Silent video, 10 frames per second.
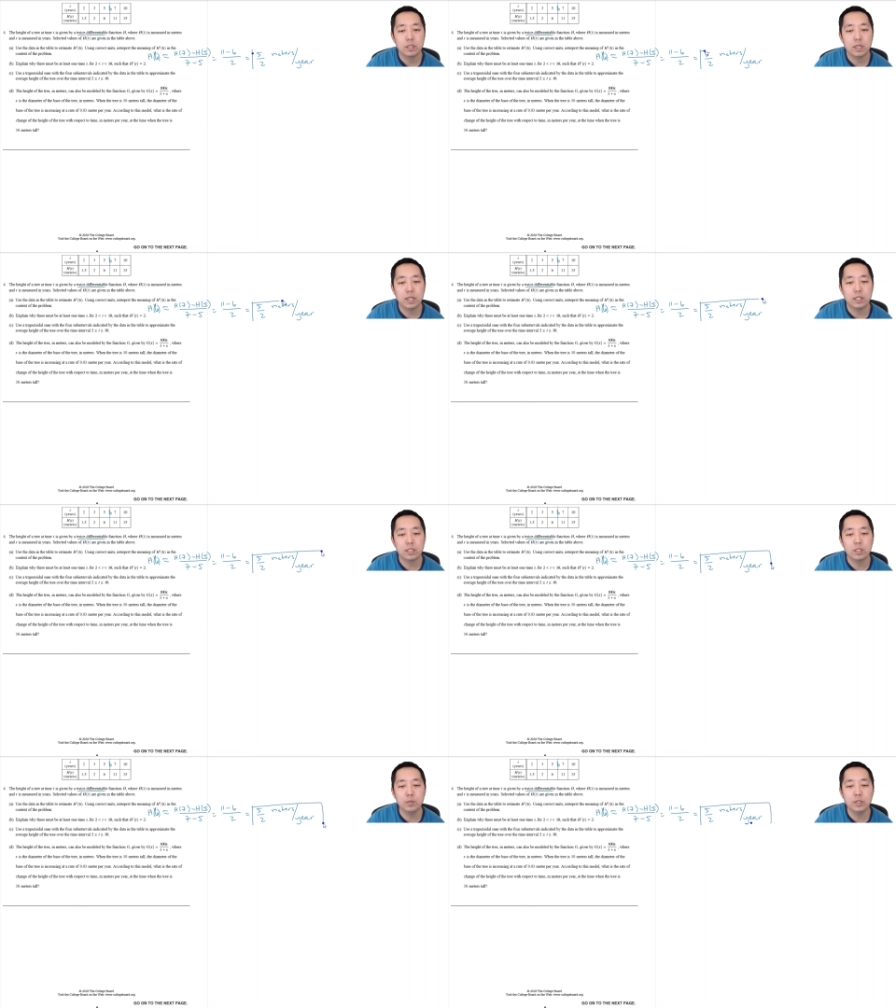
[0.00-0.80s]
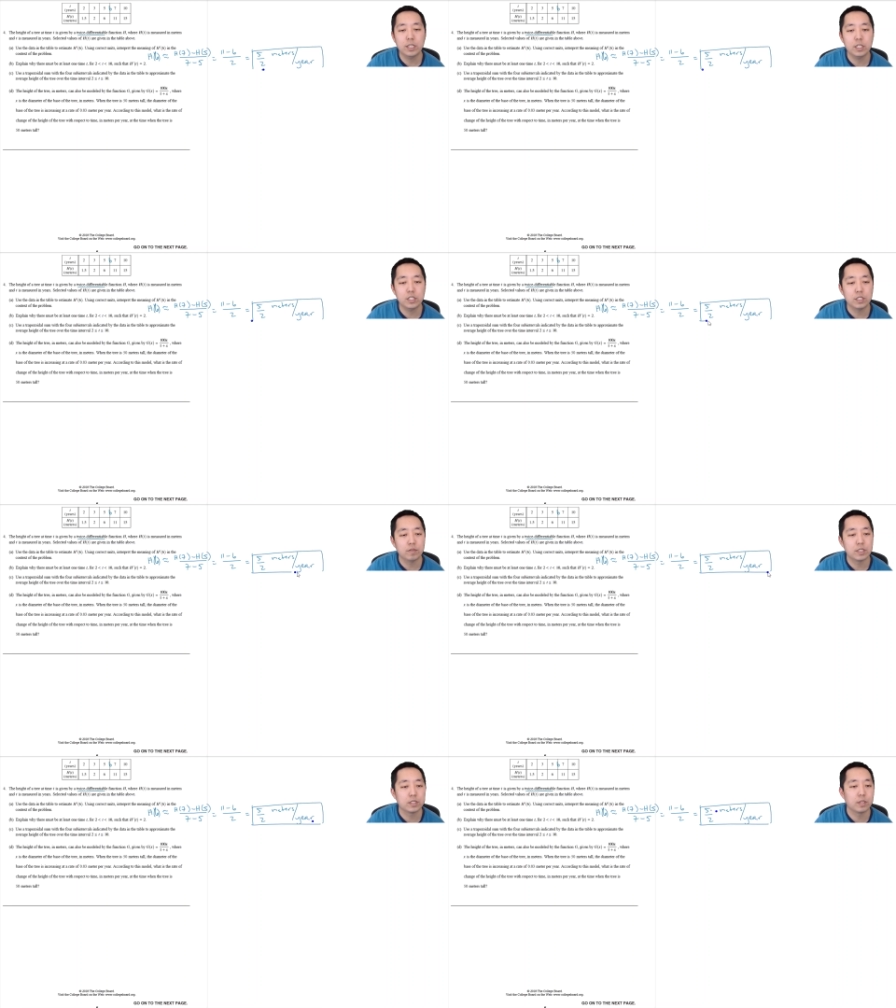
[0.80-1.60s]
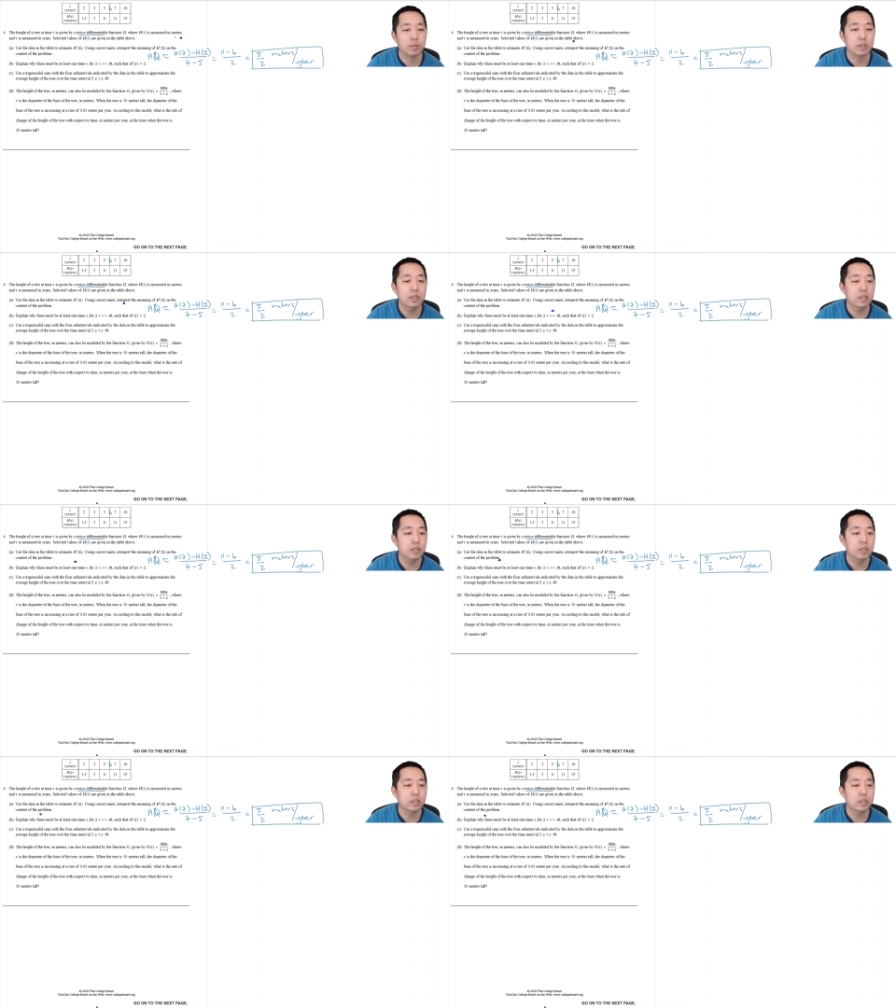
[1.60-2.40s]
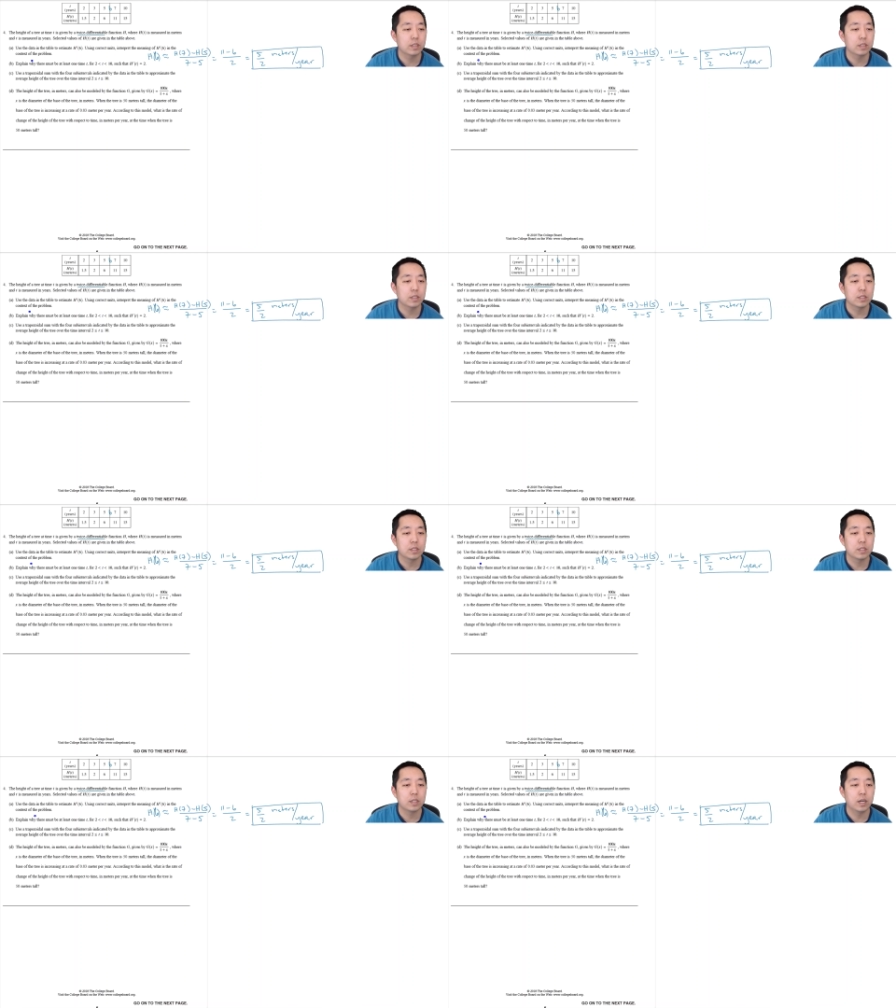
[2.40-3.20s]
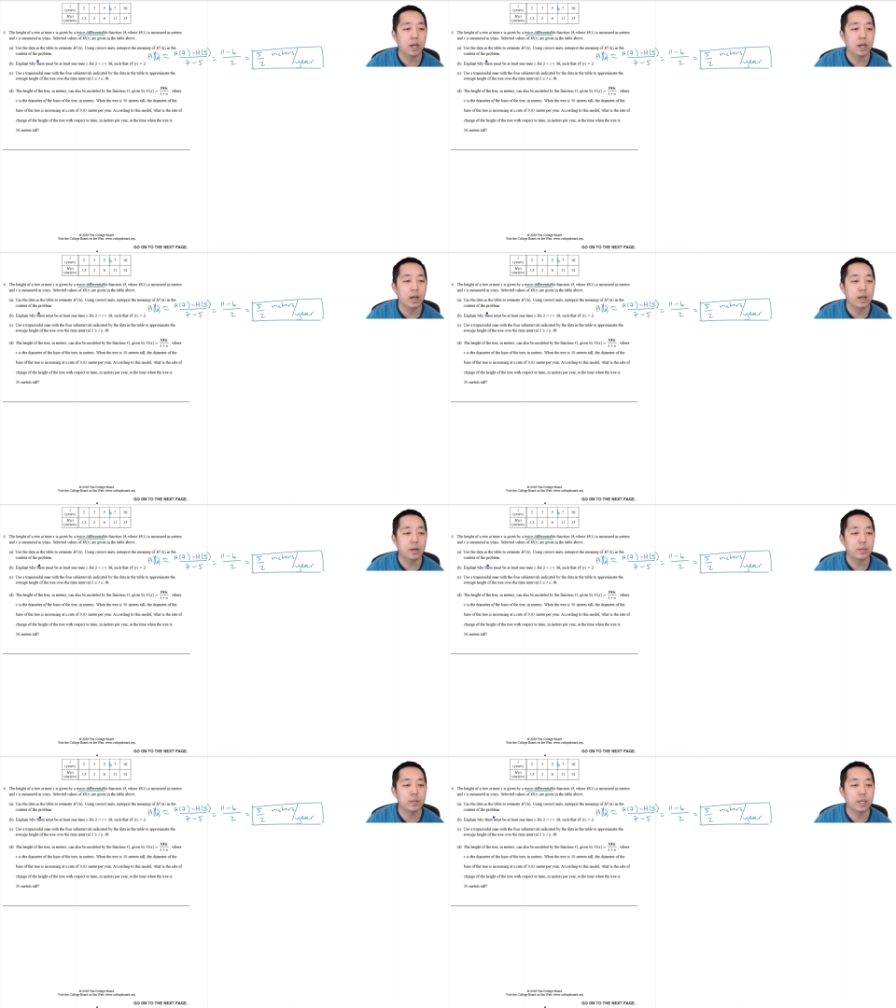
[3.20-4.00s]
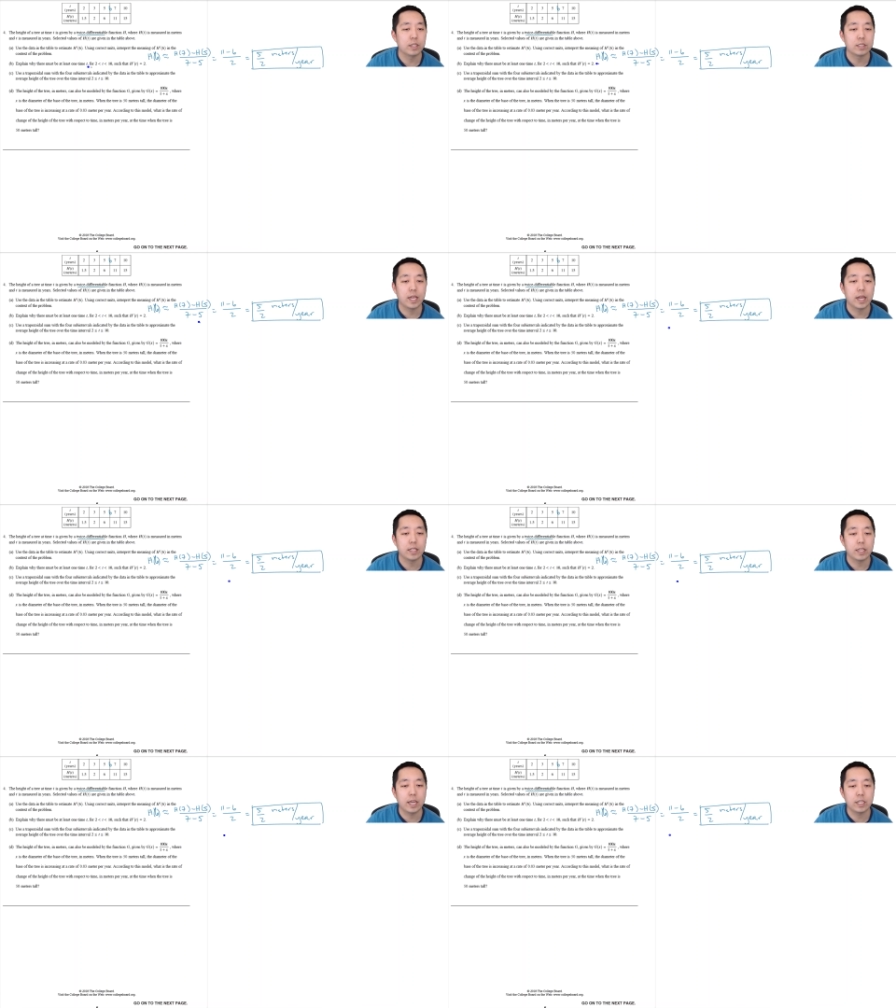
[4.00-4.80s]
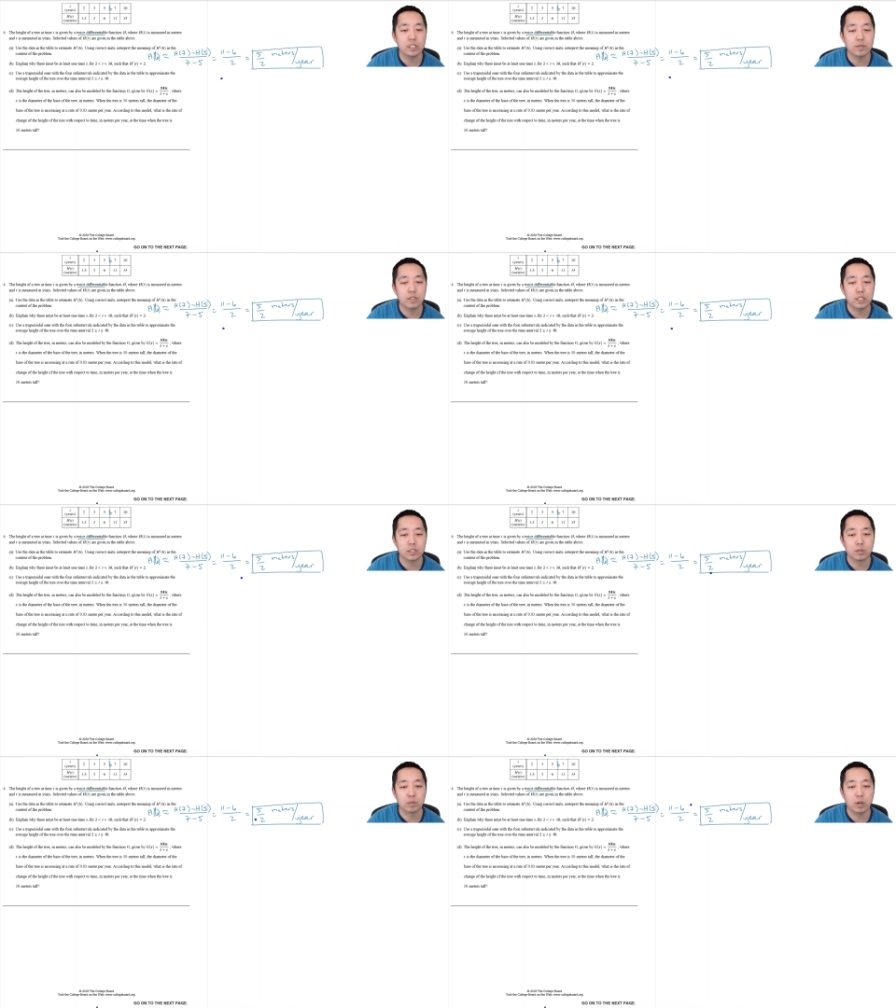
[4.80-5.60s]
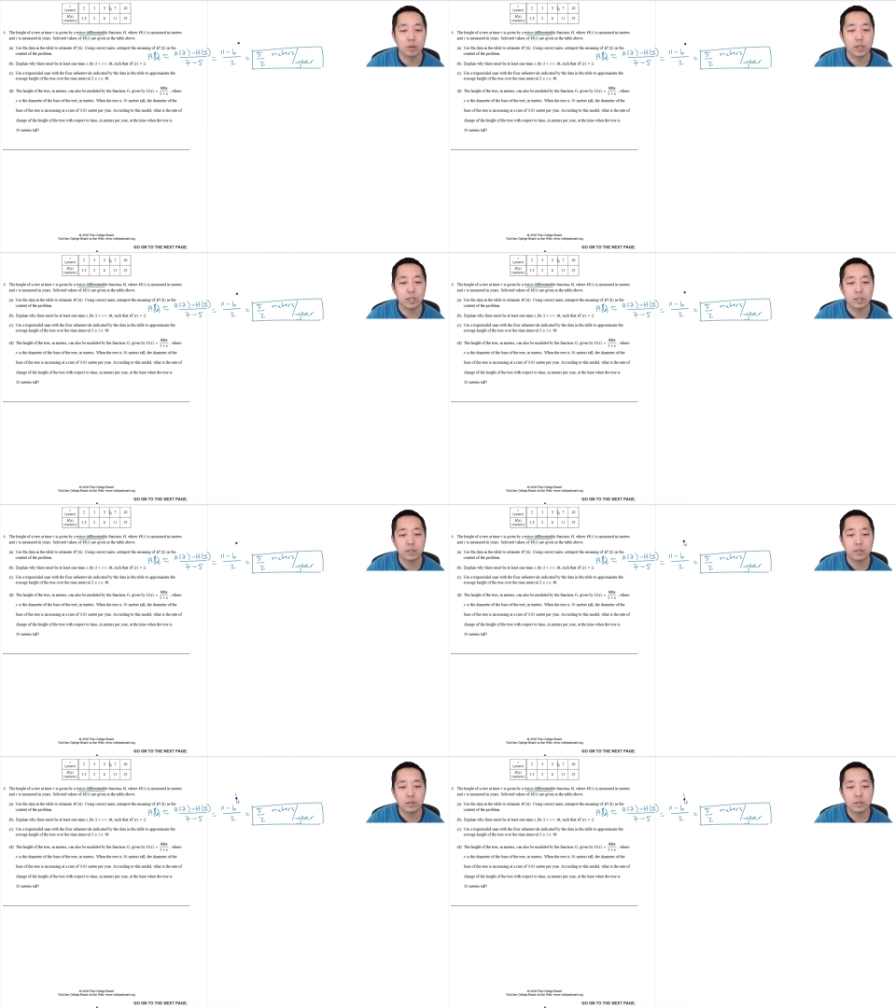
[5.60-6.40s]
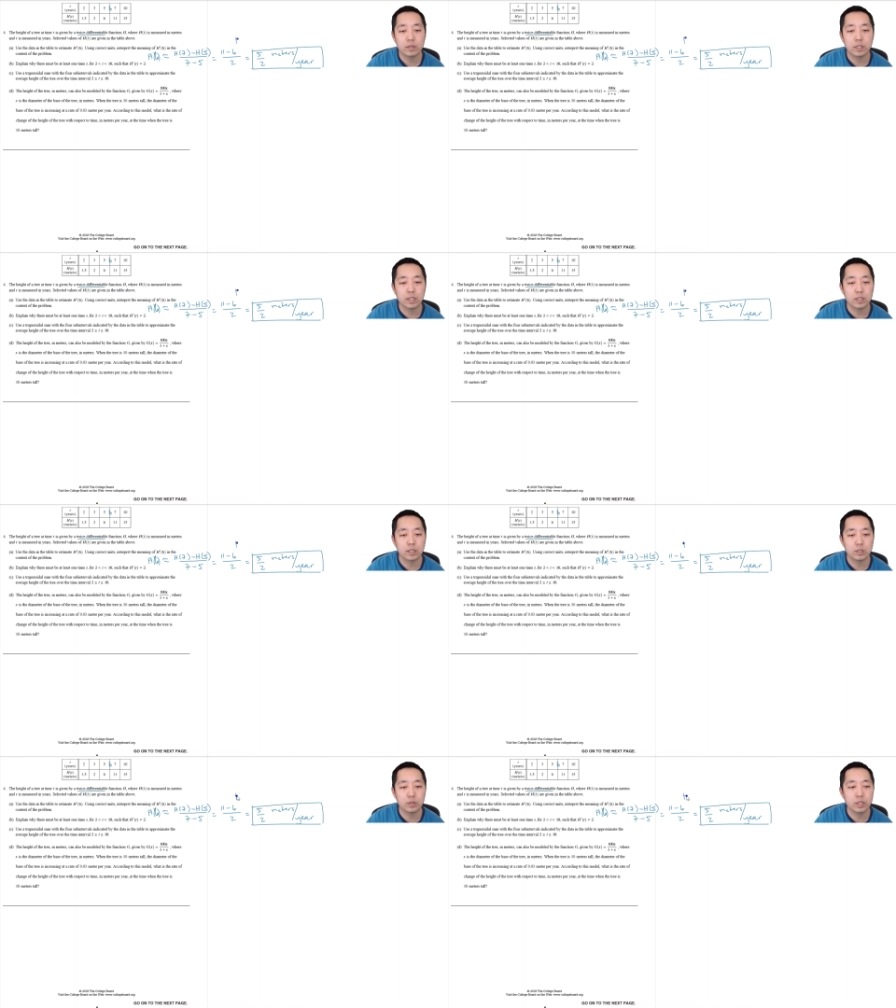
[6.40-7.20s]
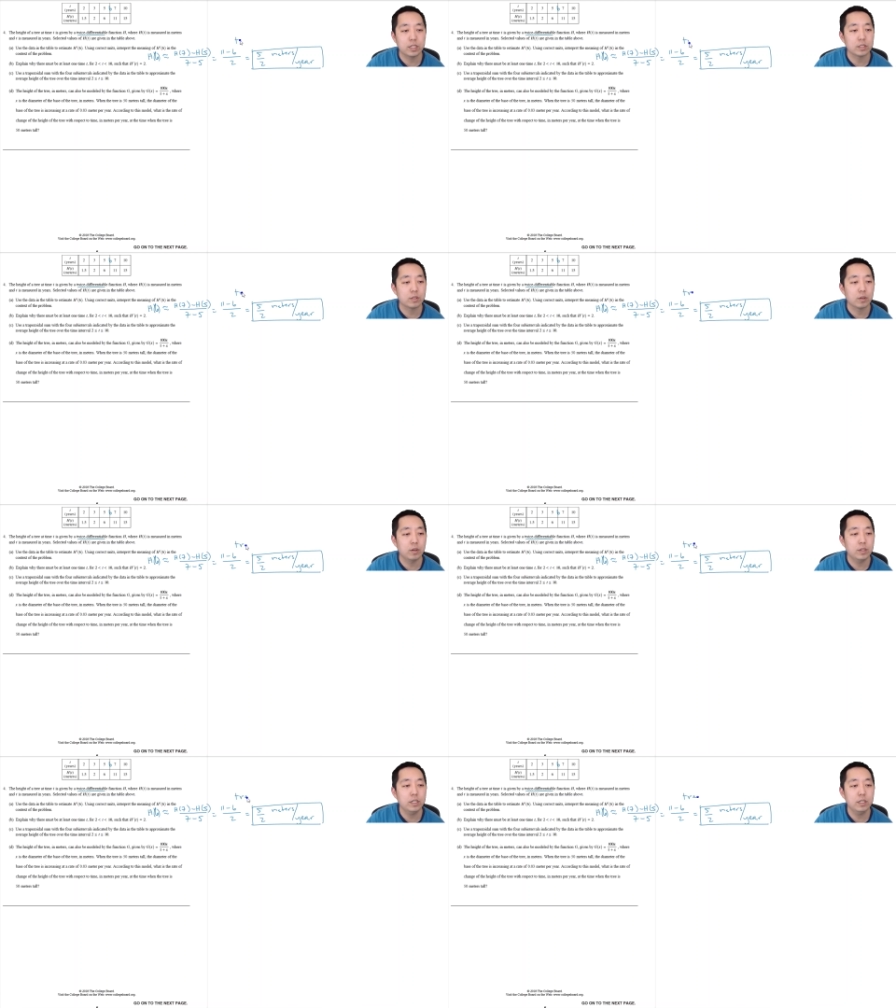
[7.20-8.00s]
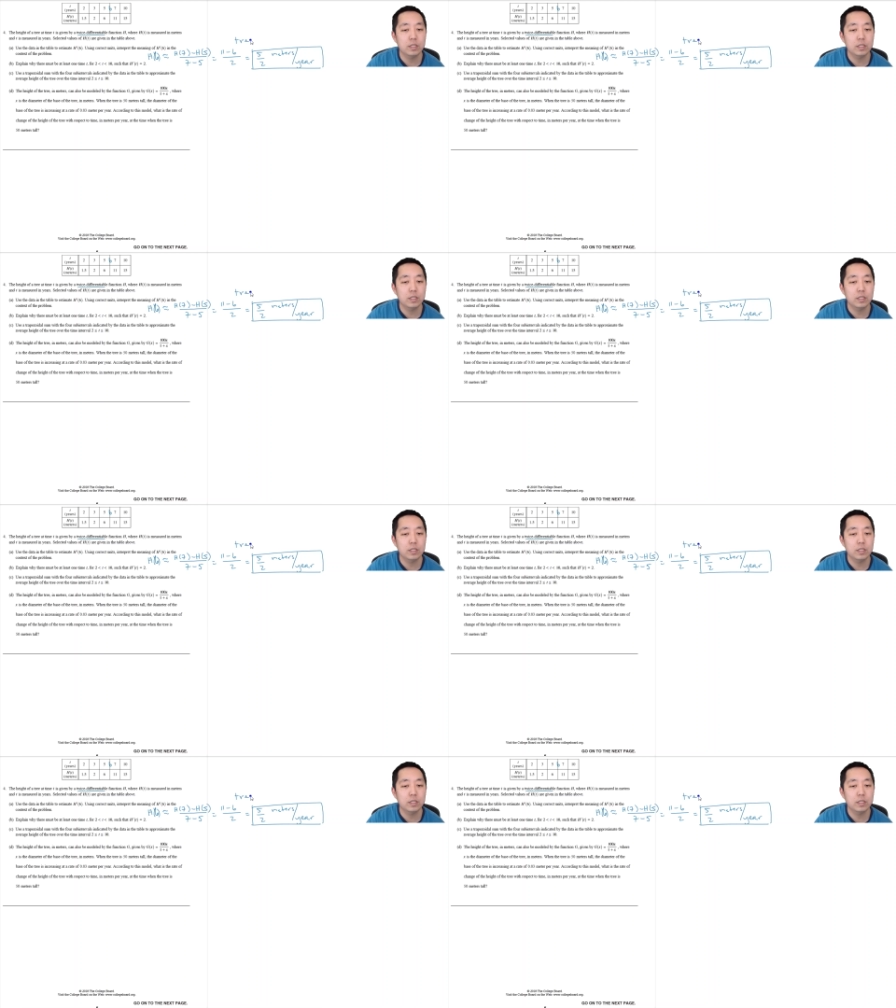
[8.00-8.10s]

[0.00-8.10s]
And the interpretation of this number um, is that the h of t is growing, the, the tree is growing,